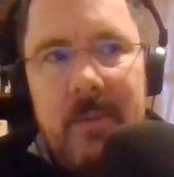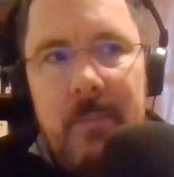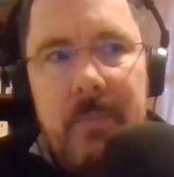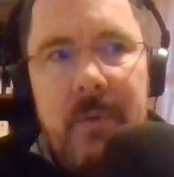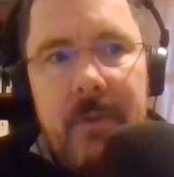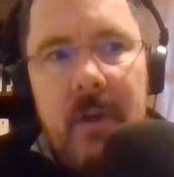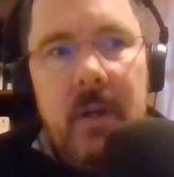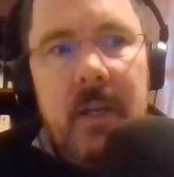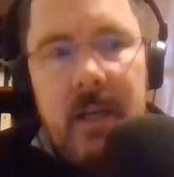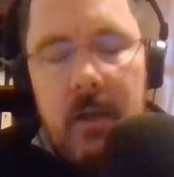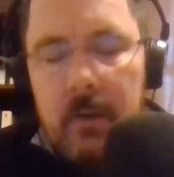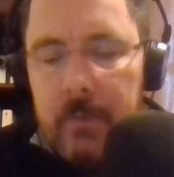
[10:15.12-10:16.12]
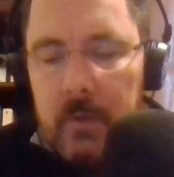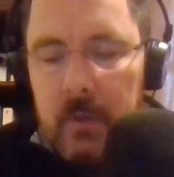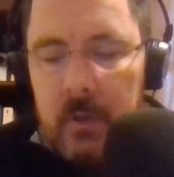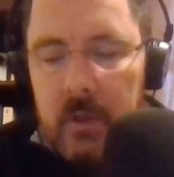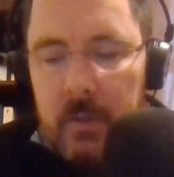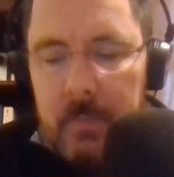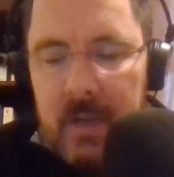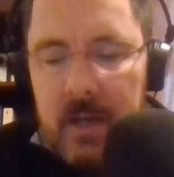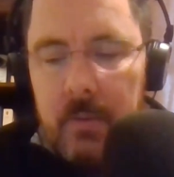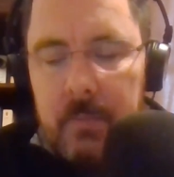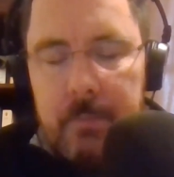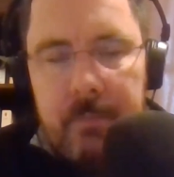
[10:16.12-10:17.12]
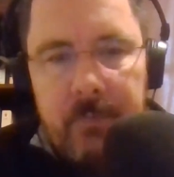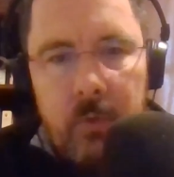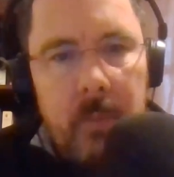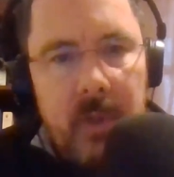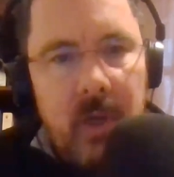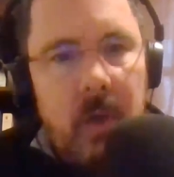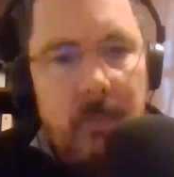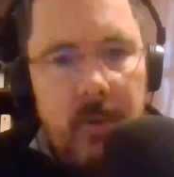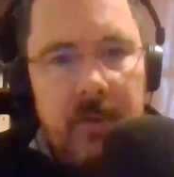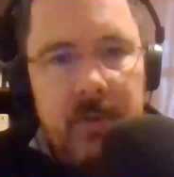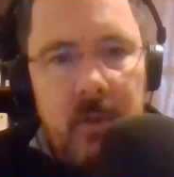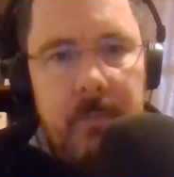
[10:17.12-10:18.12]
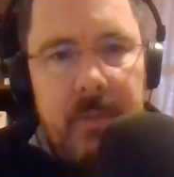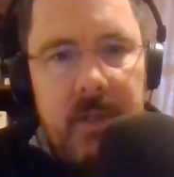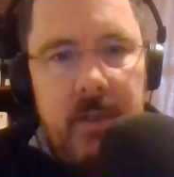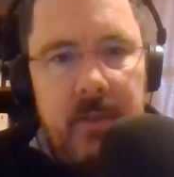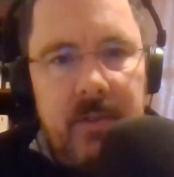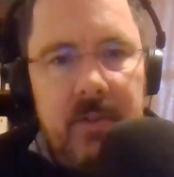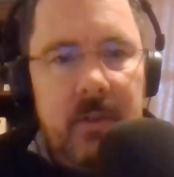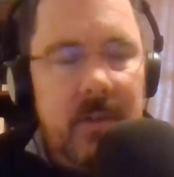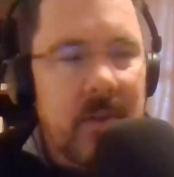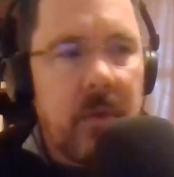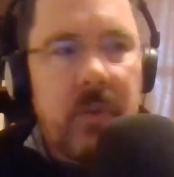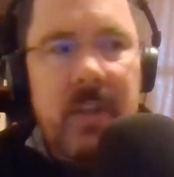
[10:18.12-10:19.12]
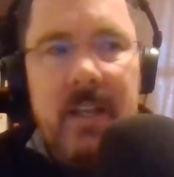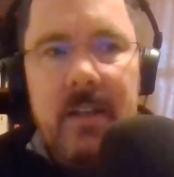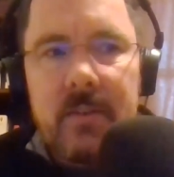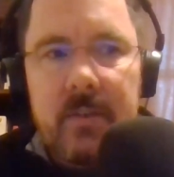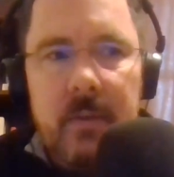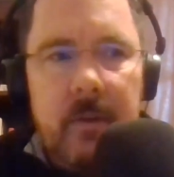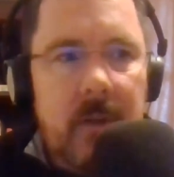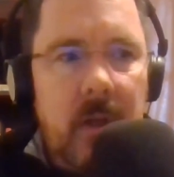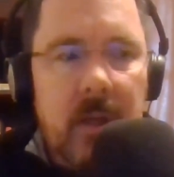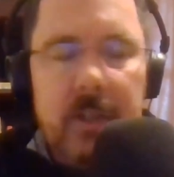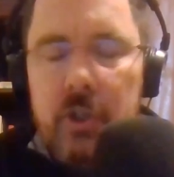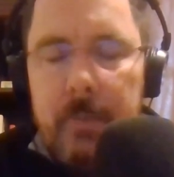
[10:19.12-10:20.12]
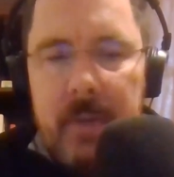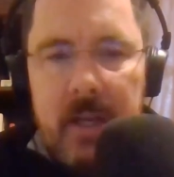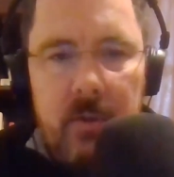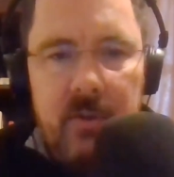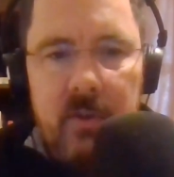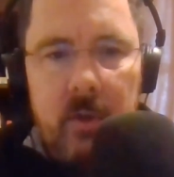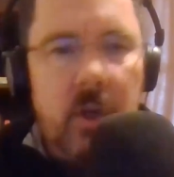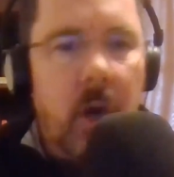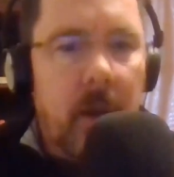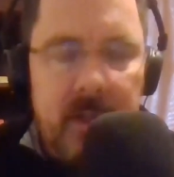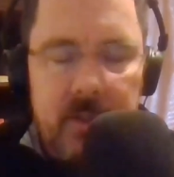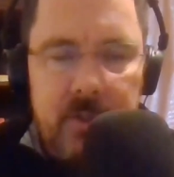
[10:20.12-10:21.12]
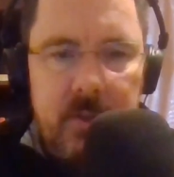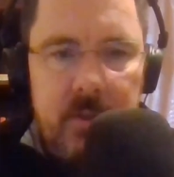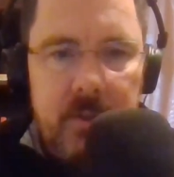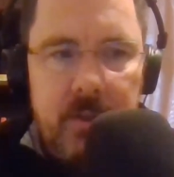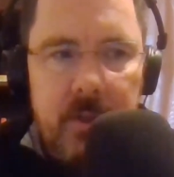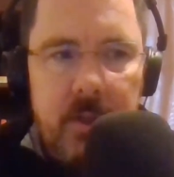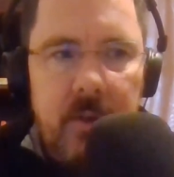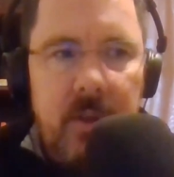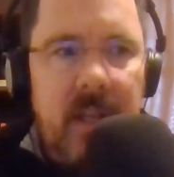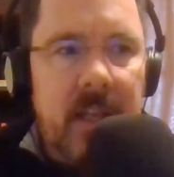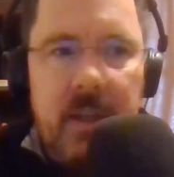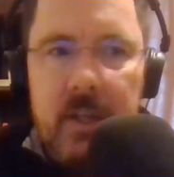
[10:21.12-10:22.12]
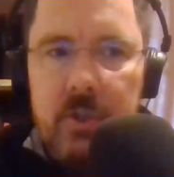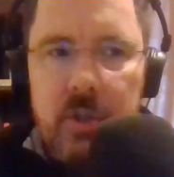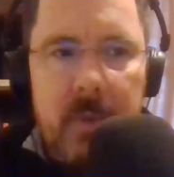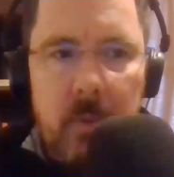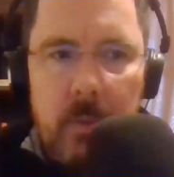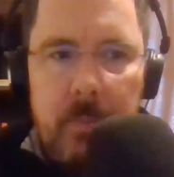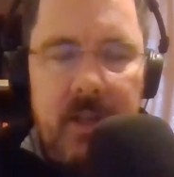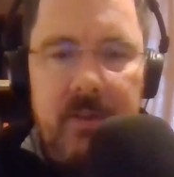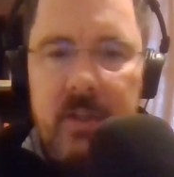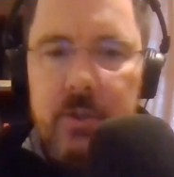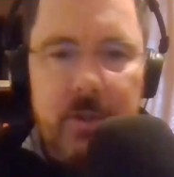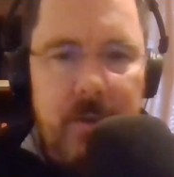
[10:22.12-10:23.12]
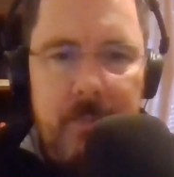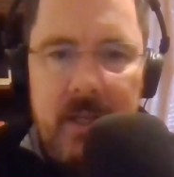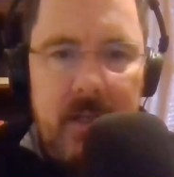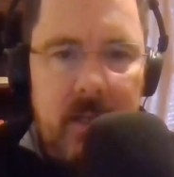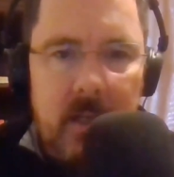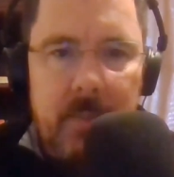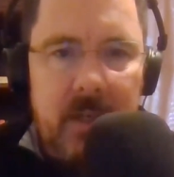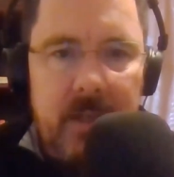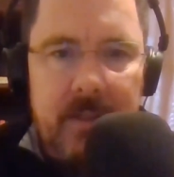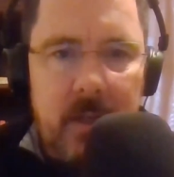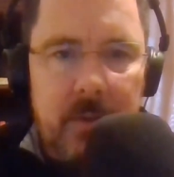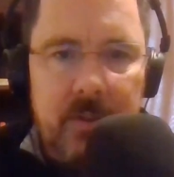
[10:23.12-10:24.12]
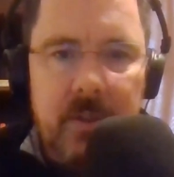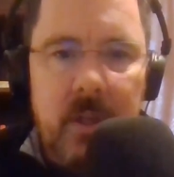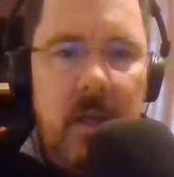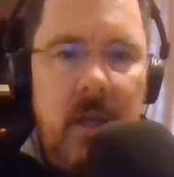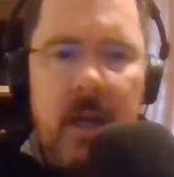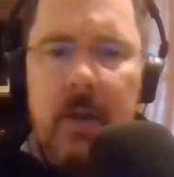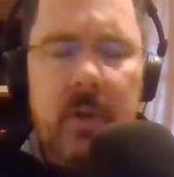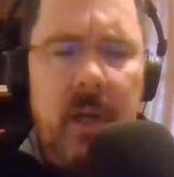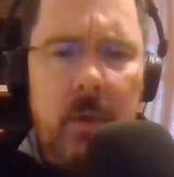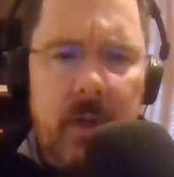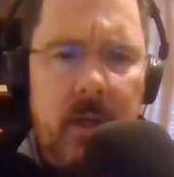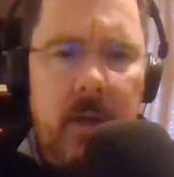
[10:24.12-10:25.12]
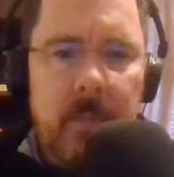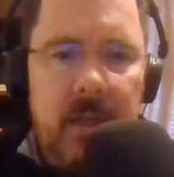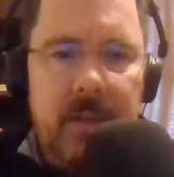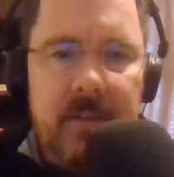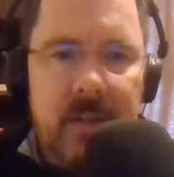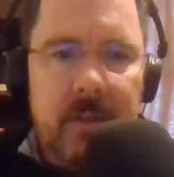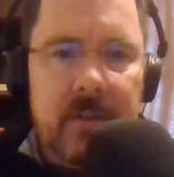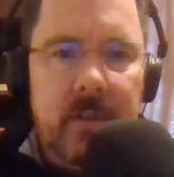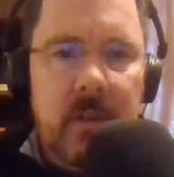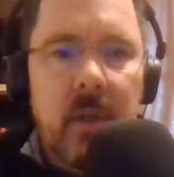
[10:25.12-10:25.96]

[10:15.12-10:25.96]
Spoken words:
be very careful about forming our personal opinions. These electric panels are garbage. That they should be replaced. They shouldn't be in anybody's house. I don't care what anybody says.